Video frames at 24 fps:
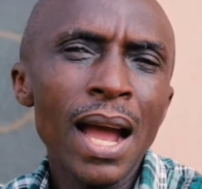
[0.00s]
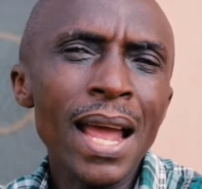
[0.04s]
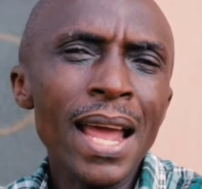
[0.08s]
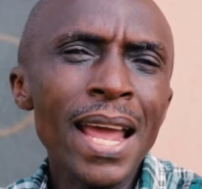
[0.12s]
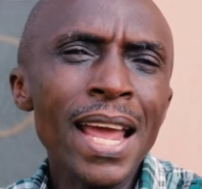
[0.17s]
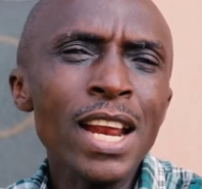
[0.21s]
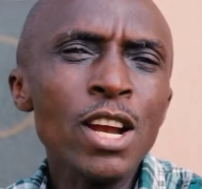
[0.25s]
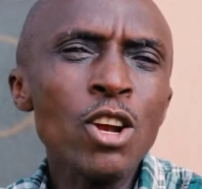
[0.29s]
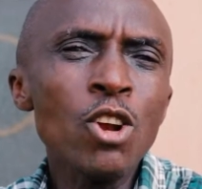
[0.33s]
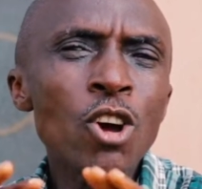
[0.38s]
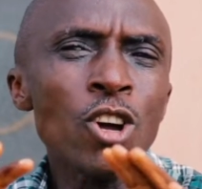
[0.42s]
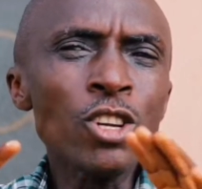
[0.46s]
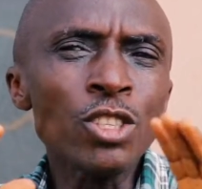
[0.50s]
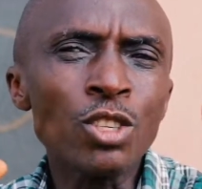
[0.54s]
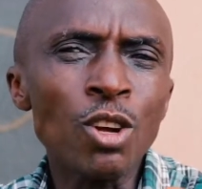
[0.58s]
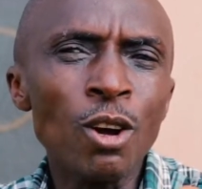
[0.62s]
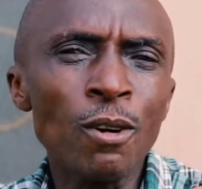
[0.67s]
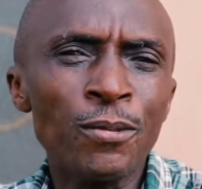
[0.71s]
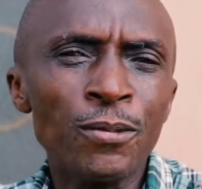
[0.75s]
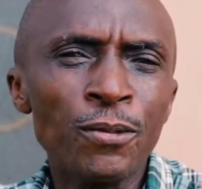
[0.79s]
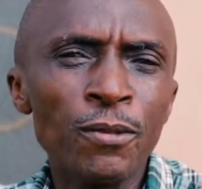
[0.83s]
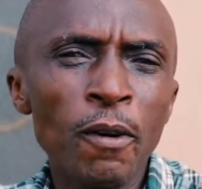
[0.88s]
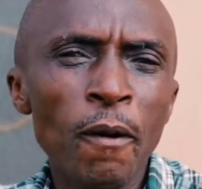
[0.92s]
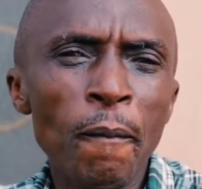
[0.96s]
a lot
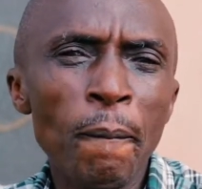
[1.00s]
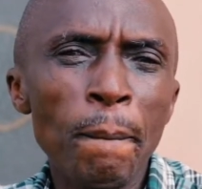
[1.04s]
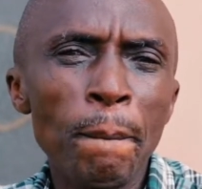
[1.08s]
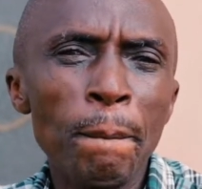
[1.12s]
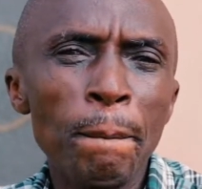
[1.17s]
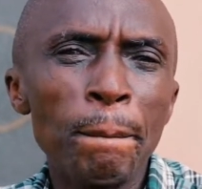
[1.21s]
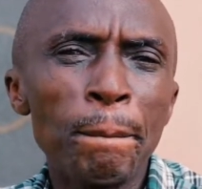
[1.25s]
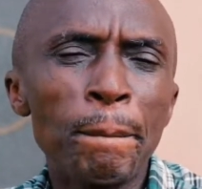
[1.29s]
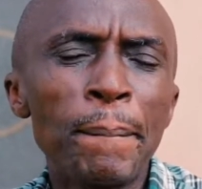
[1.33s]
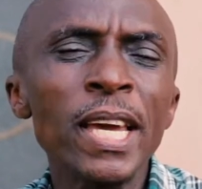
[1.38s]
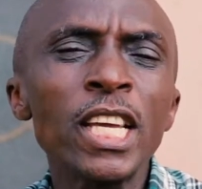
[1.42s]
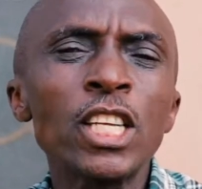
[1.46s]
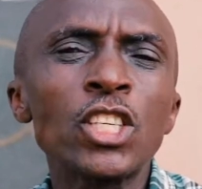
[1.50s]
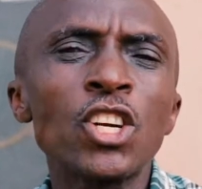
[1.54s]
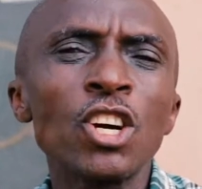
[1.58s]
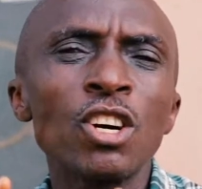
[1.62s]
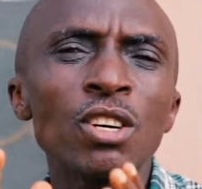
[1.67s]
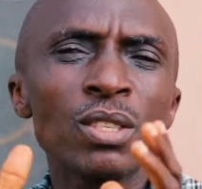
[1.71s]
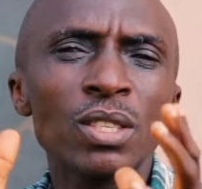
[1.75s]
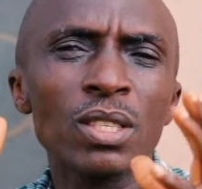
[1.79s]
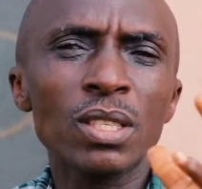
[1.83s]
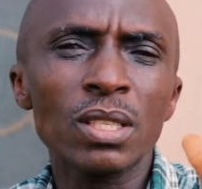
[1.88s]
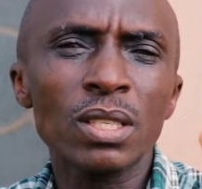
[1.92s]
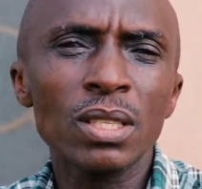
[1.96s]
of
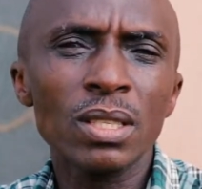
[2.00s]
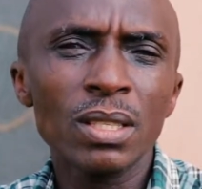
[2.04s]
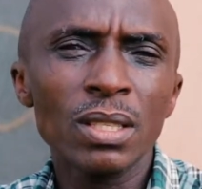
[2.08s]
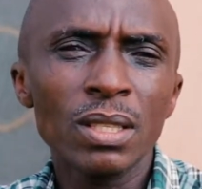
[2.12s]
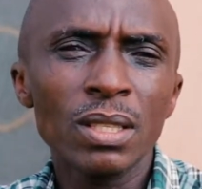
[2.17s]
pictures